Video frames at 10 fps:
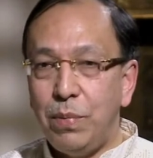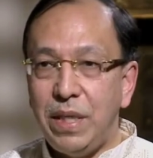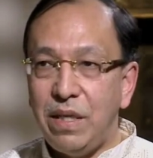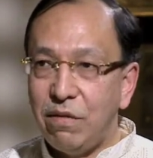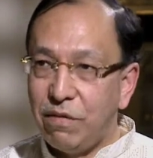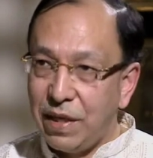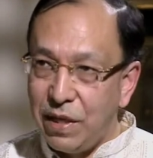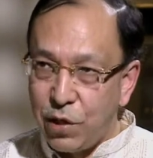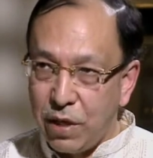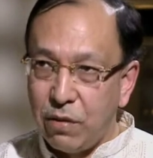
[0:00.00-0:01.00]
be very
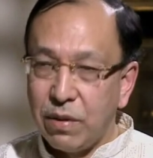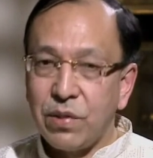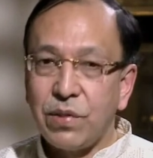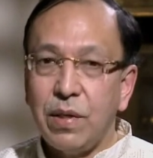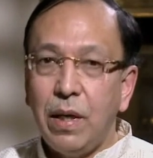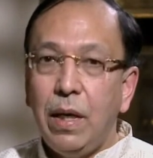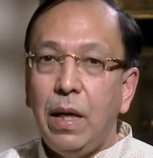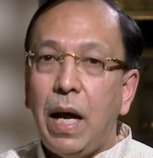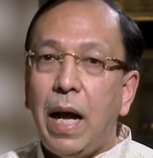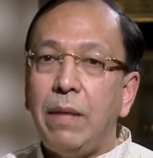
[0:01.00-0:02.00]
generous,
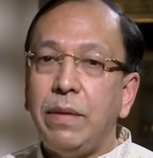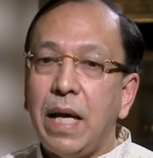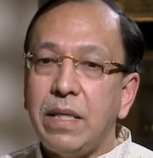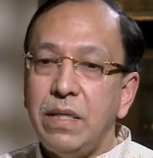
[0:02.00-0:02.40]
and that